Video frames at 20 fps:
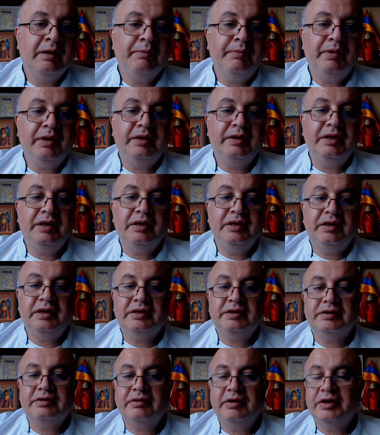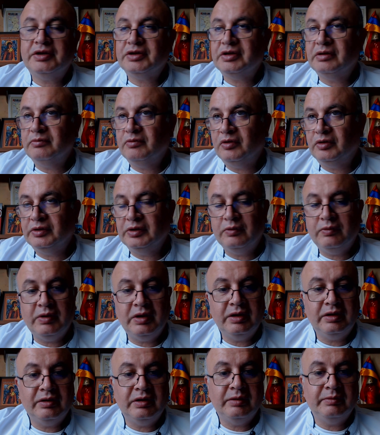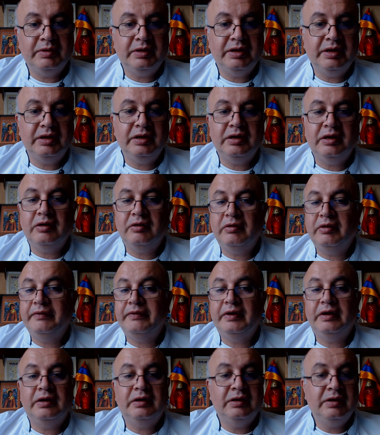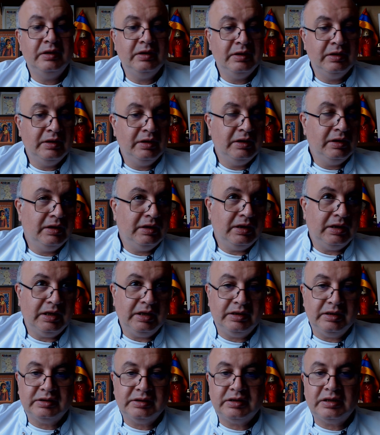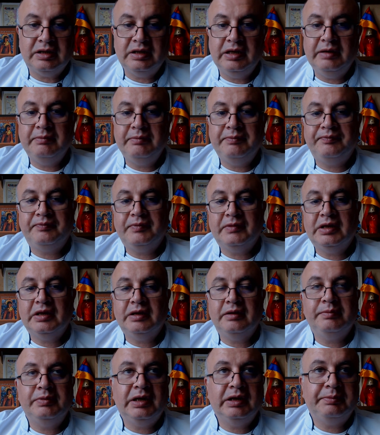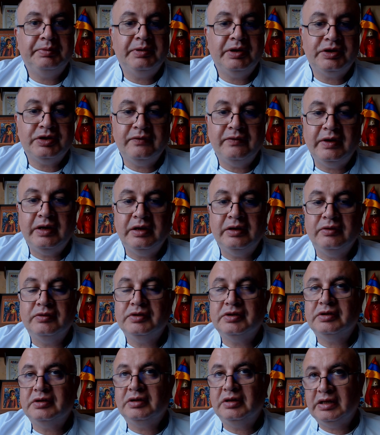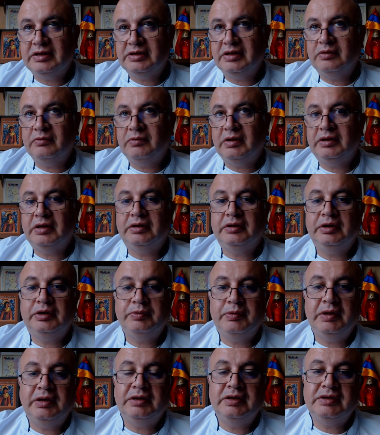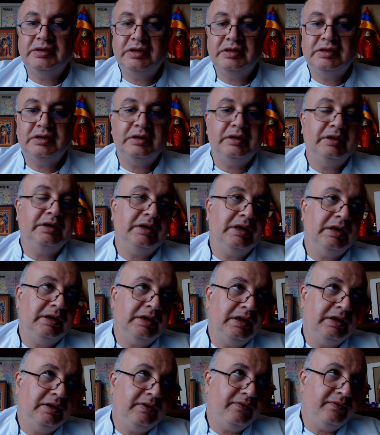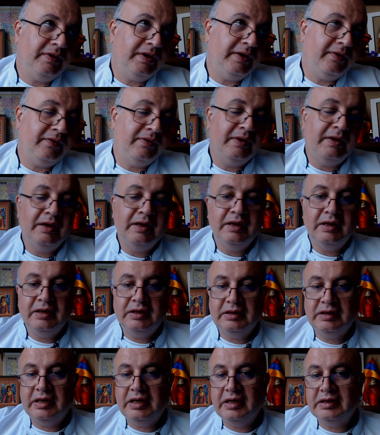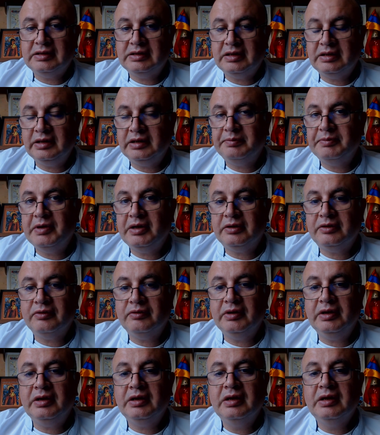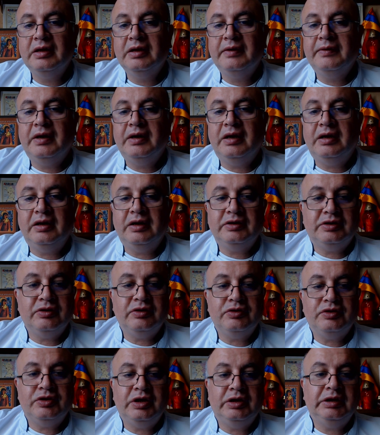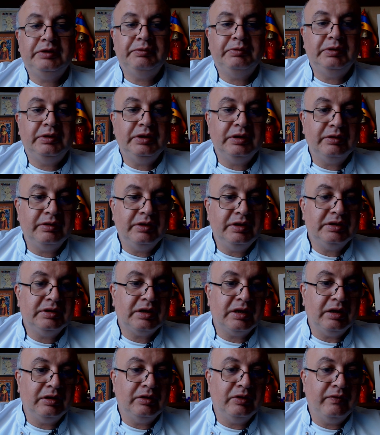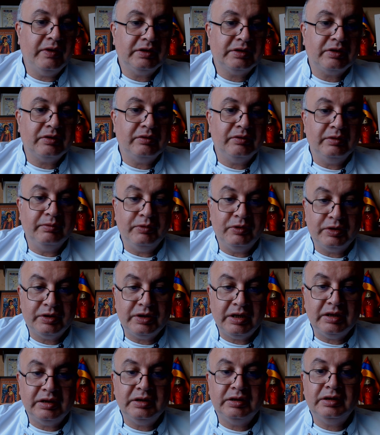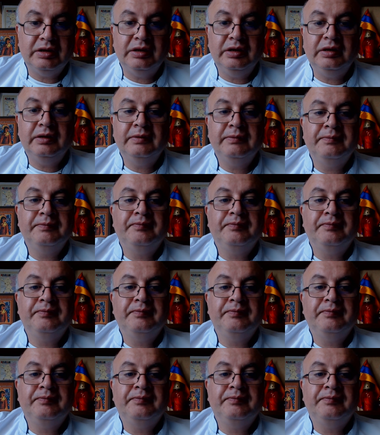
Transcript: protein excretion more than one gram a day. However, others claim the blood pressure values less than 120 systolic and 85 diastolic mercury are associated with increased cardiovascular mortality